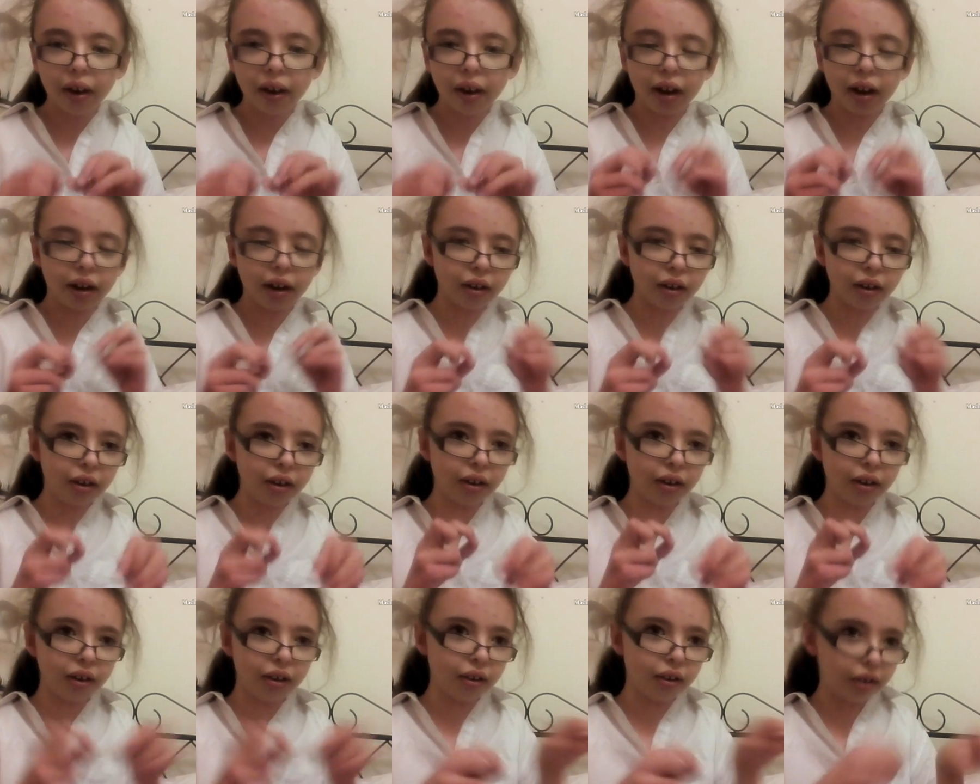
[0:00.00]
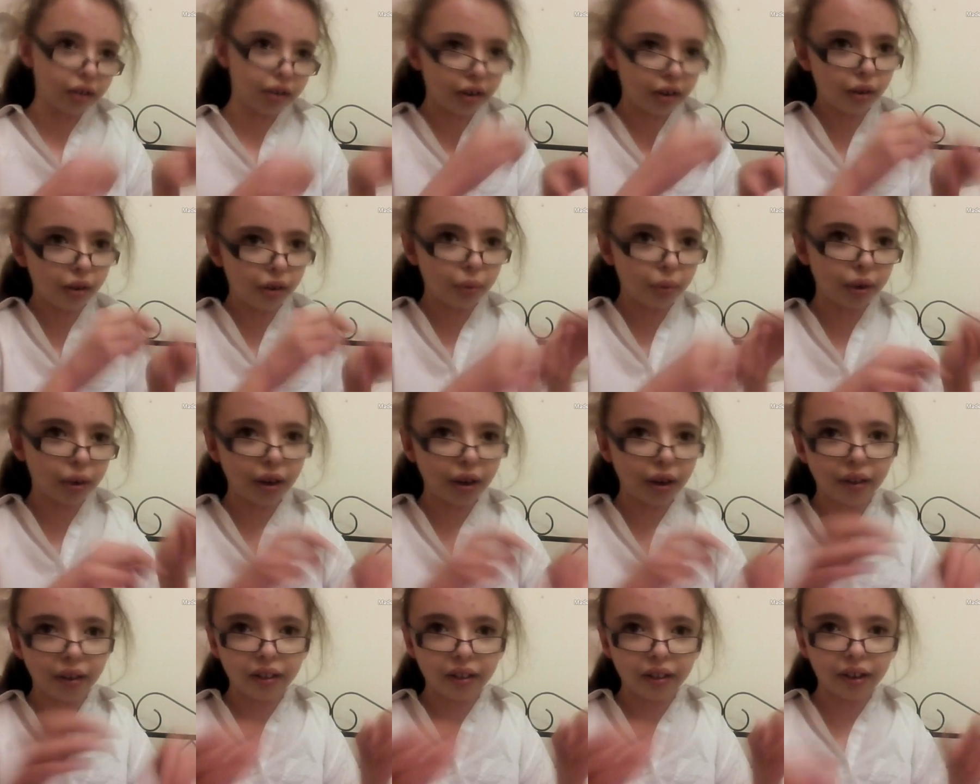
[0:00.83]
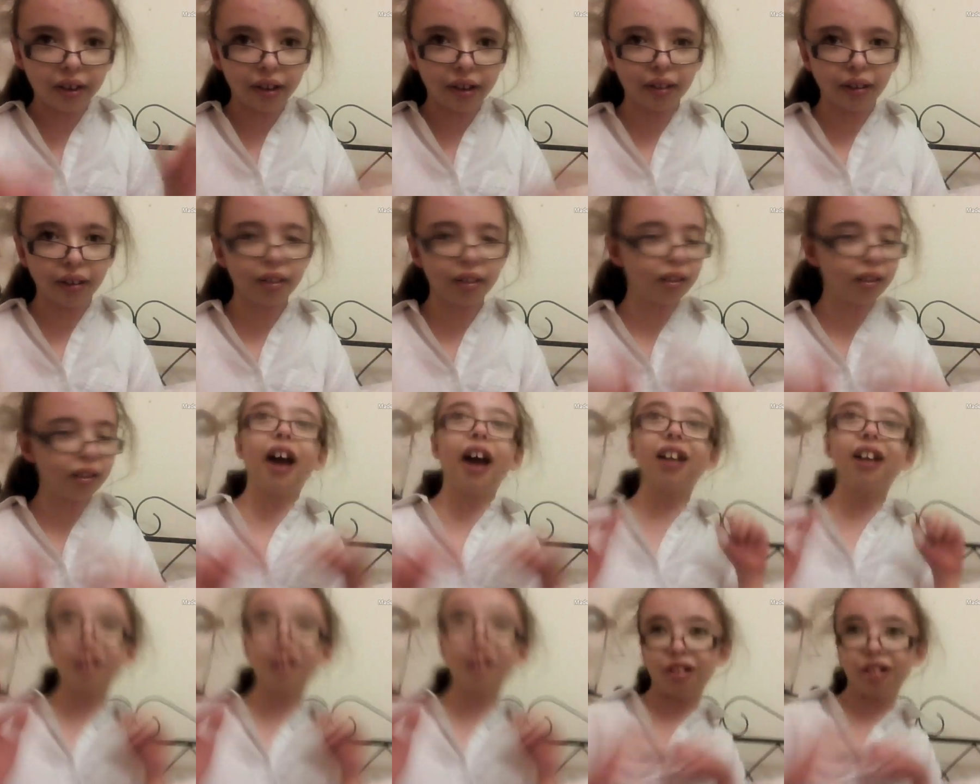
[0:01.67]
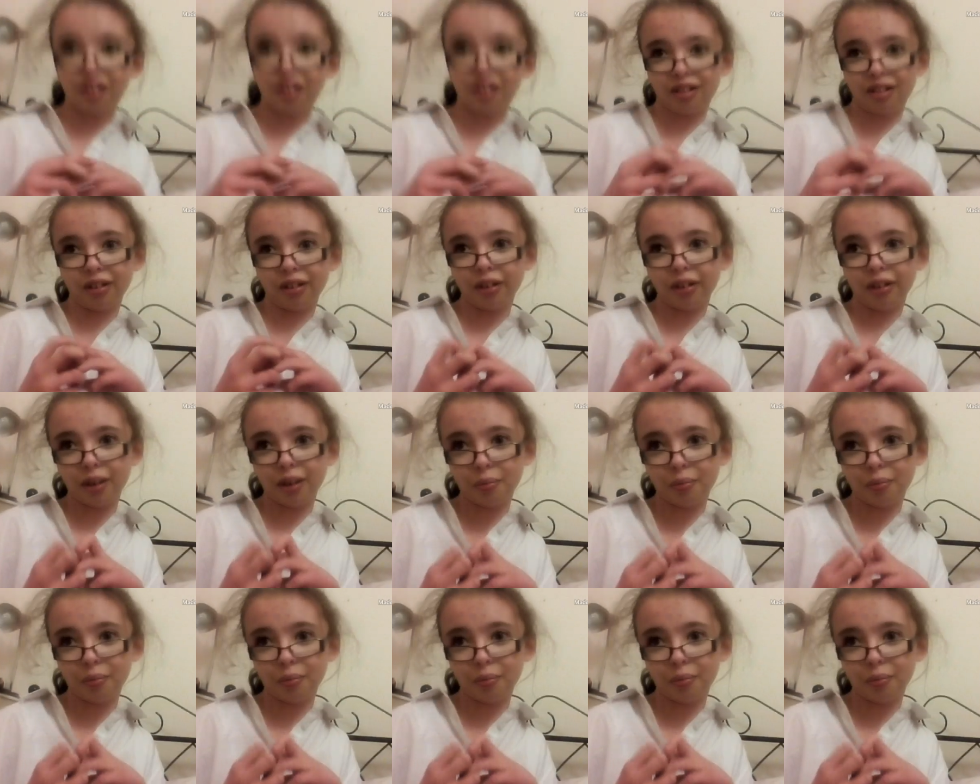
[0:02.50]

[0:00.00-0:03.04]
like I'll write that. So, and I also told